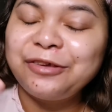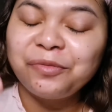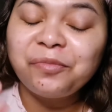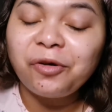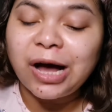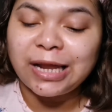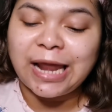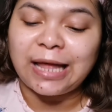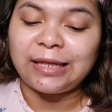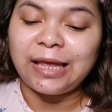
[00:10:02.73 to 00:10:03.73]
yung mukha
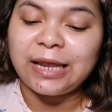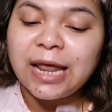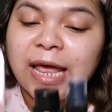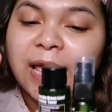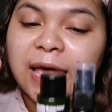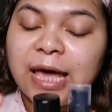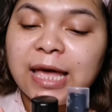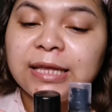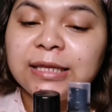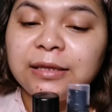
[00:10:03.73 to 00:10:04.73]
natin.
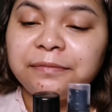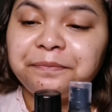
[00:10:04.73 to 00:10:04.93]
And